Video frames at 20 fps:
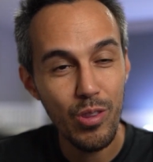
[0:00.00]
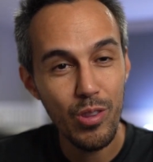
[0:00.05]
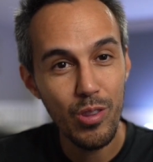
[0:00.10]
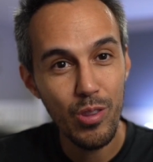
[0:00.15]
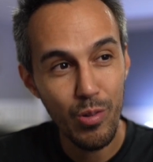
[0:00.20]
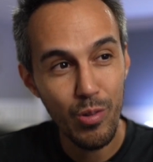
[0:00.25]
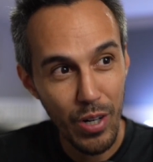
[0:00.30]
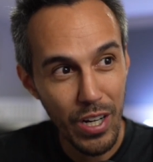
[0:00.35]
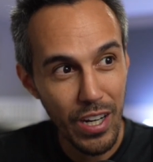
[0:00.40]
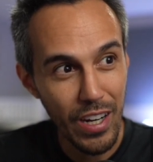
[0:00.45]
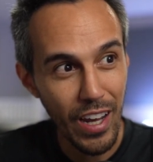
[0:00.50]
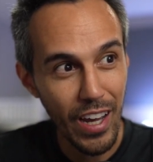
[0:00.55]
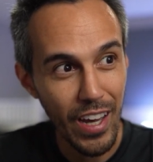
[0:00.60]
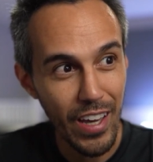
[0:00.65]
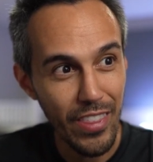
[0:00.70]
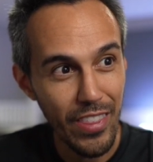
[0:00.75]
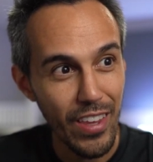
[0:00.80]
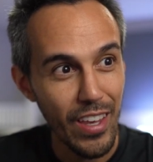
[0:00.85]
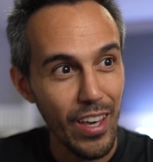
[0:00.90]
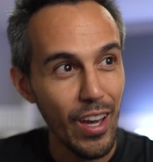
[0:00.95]

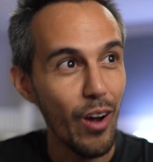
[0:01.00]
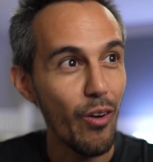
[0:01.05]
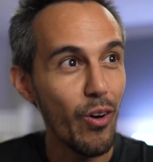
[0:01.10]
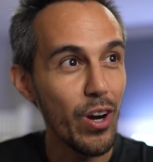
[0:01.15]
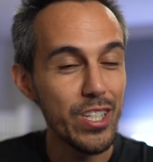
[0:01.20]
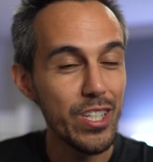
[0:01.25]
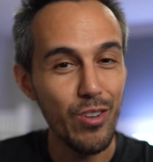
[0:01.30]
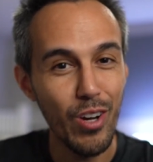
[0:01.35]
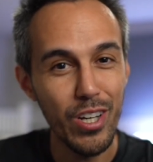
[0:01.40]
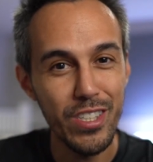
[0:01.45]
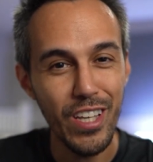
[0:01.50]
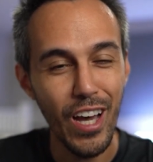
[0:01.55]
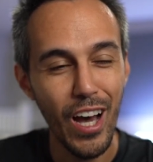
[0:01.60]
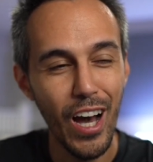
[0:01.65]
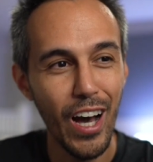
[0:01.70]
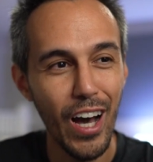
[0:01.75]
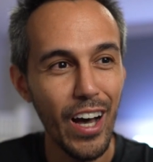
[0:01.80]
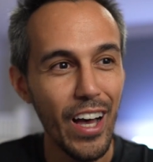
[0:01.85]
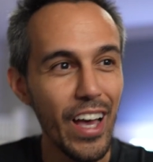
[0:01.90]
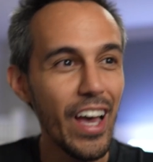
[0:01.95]
29th, which was
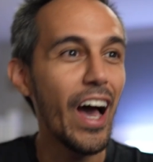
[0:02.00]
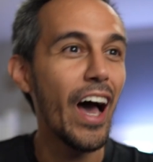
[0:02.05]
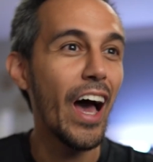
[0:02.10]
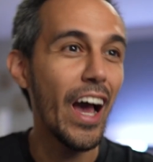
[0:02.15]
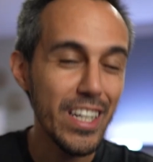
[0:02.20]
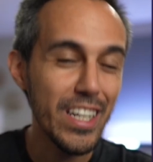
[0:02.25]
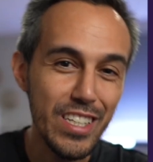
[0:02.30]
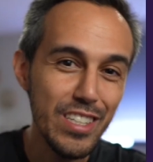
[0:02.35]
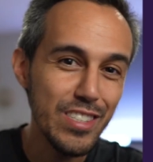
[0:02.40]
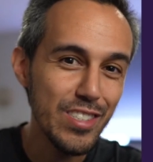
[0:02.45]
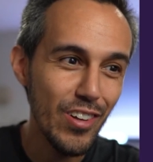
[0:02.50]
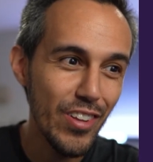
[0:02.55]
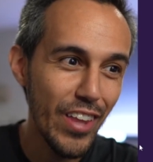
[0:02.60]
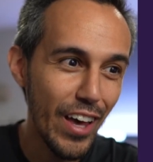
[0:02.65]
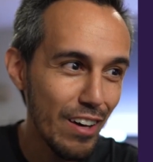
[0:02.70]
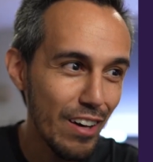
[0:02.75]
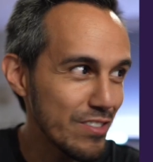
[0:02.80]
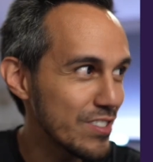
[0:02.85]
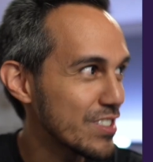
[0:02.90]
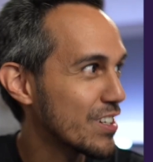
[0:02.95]
actually sold
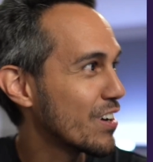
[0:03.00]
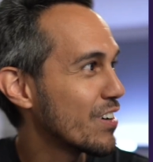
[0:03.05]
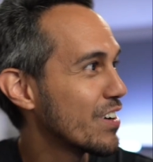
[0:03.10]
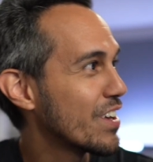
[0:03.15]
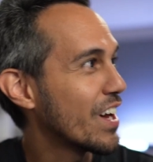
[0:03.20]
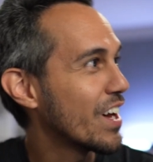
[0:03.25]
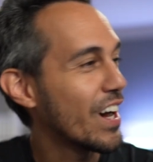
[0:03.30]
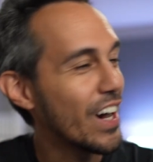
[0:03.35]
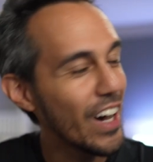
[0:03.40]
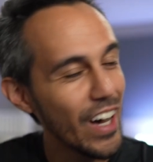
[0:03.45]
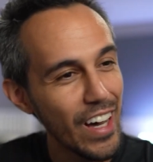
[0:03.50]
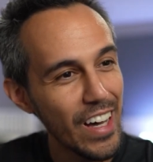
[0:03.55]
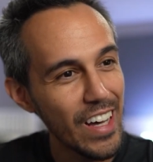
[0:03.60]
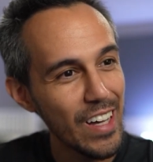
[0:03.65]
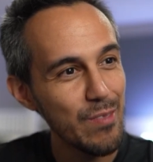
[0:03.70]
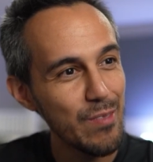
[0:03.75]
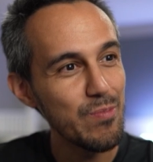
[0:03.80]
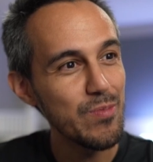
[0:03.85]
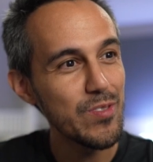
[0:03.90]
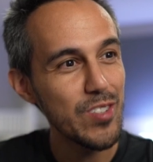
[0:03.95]
out, so
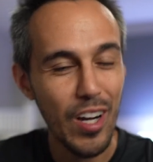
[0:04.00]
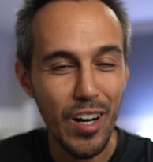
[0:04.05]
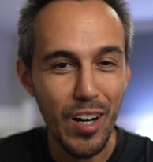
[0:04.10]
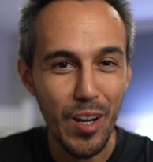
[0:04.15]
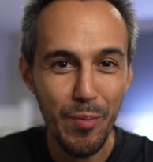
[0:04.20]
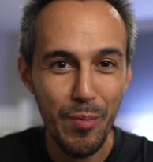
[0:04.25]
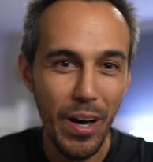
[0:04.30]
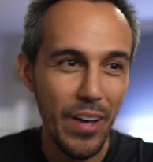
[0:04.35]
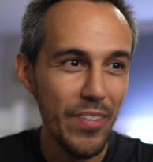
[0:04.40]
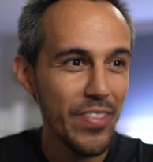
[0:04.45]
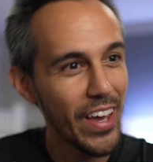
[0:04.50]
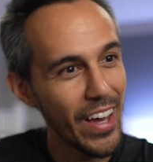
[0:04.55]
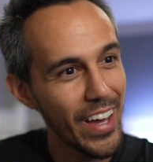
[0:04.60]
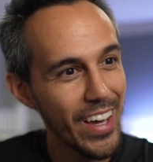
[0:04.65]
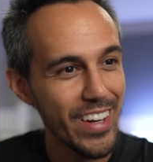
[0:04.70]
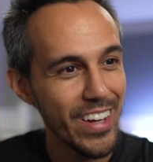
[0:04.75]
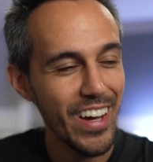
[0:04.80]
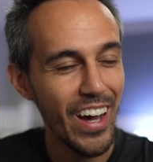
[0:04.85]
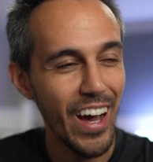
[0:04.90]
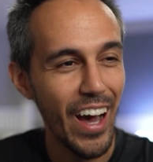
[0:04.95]
sorry about
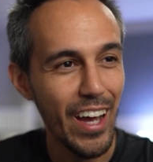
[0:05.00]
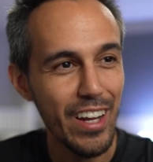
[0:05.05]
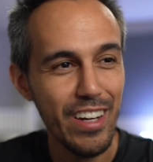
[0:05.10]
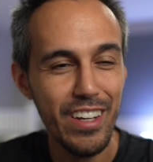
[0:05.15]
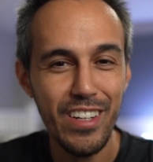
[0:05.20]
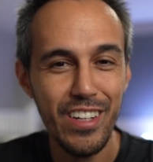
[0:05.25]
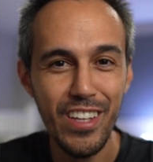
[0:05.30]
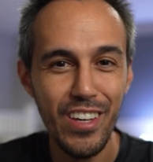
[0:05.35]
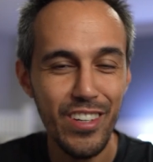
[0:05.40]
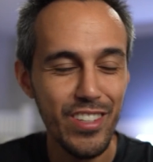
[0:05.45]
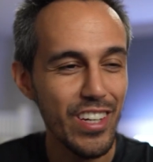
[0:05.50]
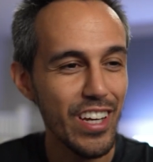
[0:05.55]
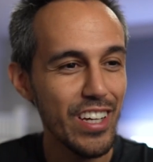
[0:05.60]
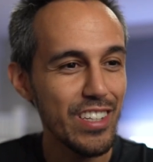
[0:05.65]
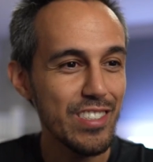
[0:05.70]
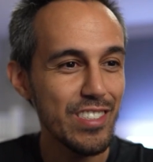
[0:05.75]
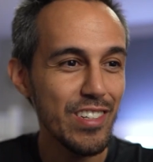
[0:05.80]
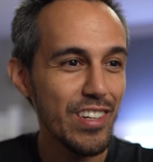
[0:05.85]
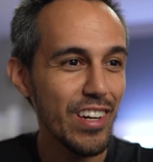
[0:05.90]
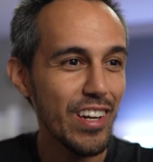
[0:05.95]
that. I didn't tell you guys
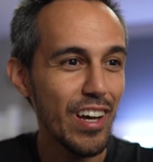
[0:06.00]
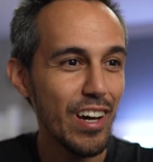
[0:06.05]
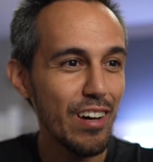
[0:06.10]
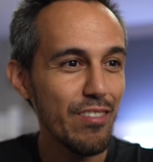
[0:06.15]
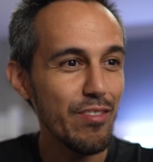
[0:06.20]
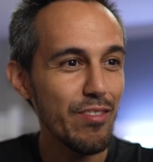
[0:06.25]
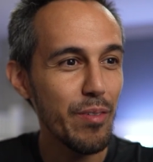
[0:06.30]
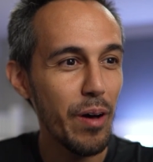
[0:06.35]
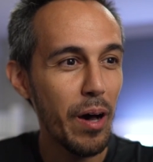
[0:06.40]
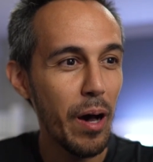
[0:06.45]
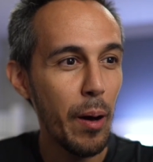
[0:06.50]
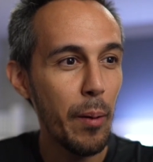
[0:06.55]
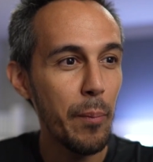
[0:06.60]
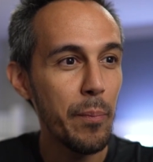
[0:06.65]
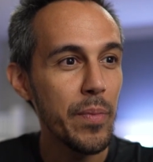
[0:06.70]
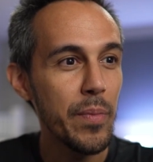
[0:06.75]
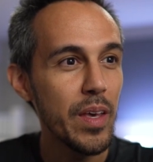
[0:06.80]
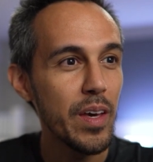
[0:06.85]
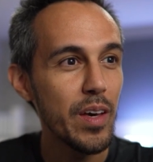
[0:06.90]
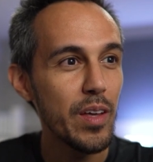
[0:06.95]
soon enough.
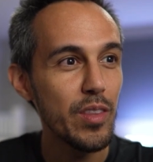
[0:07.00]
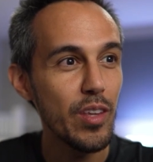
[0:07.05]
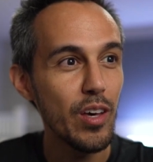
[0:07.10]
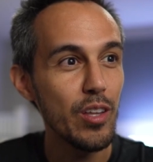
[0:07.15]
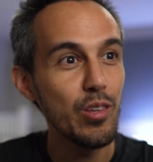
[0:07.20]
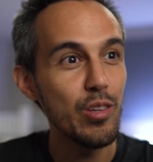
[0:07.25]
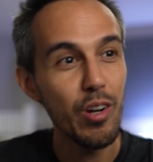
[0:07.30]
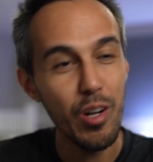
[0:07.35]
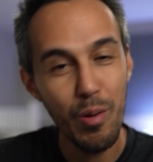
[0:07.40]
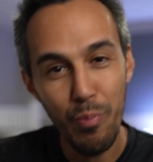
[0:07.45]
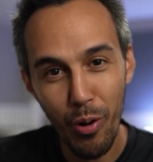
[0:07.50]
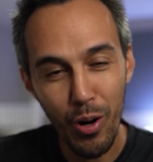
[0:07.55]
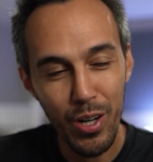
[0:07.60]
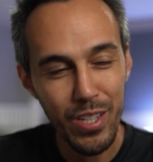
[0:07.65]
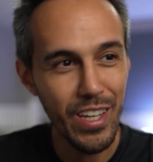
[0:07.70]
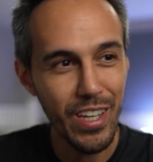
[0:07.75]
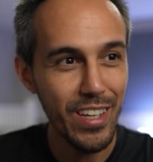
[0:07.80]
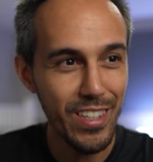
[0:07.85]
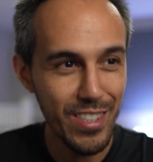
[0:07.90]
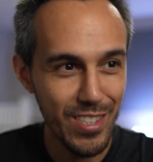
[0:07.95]
The 200 port
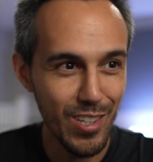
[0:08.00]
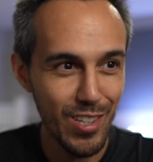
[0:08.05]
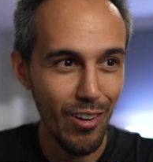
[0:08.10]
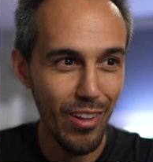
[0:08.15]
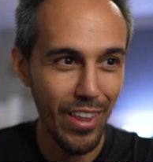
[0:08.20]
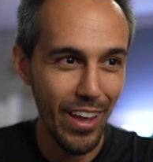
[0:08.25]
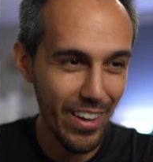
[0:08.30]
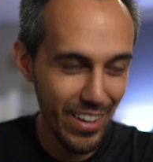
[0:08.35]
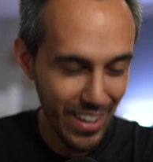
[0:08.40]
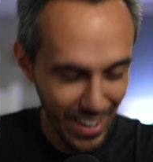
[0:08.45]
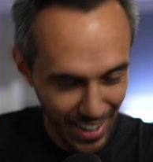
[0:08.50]
keys sold out.